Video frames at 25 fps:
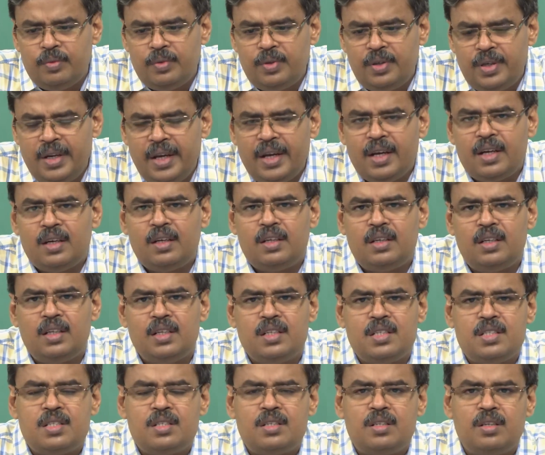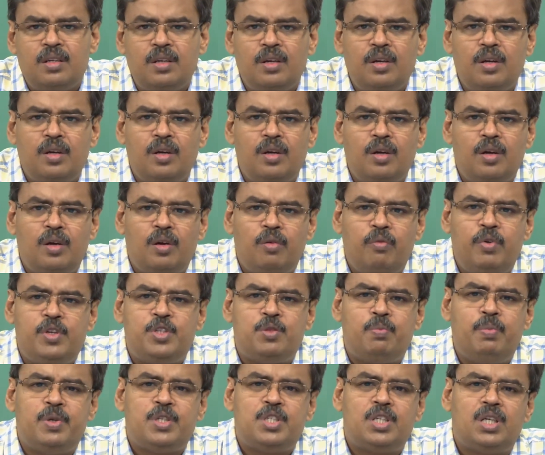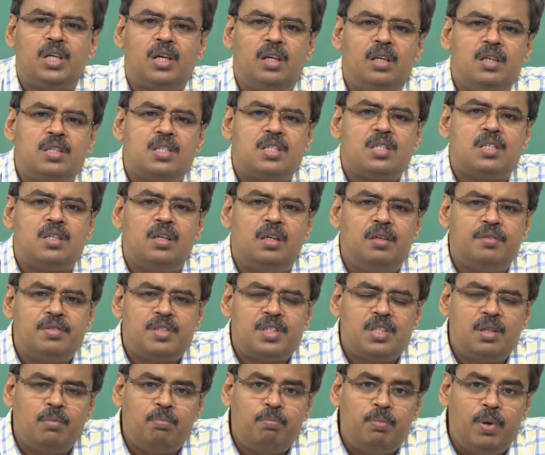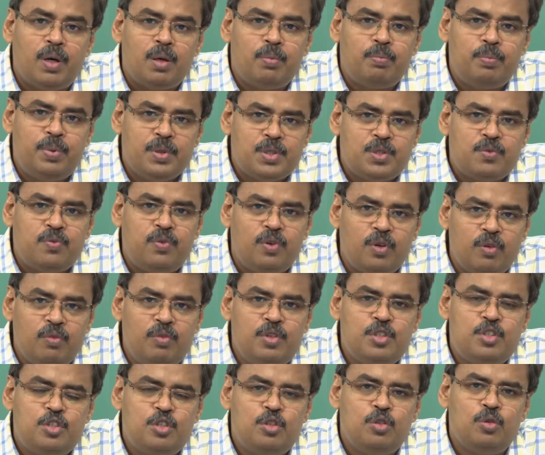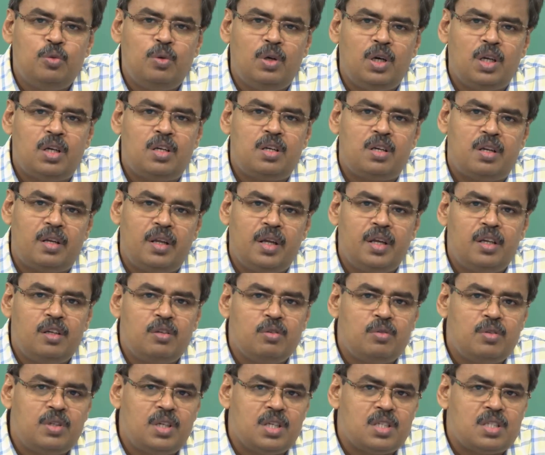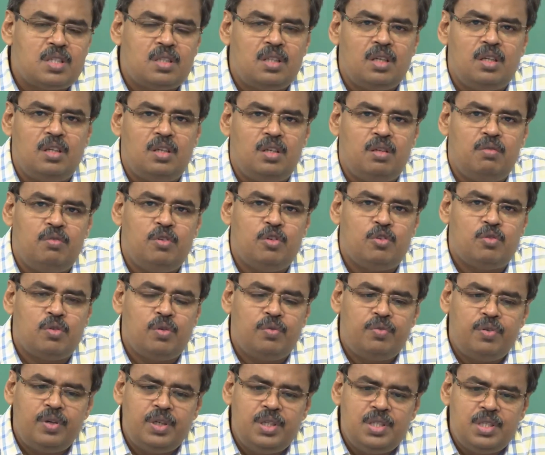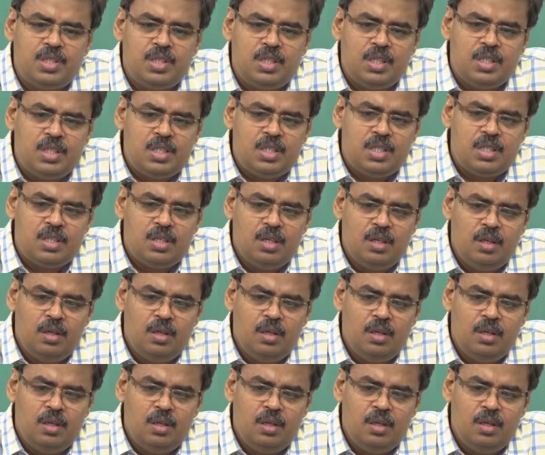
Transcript: take a test which basically serves the purpose for which you are trying to test the individual. For instance,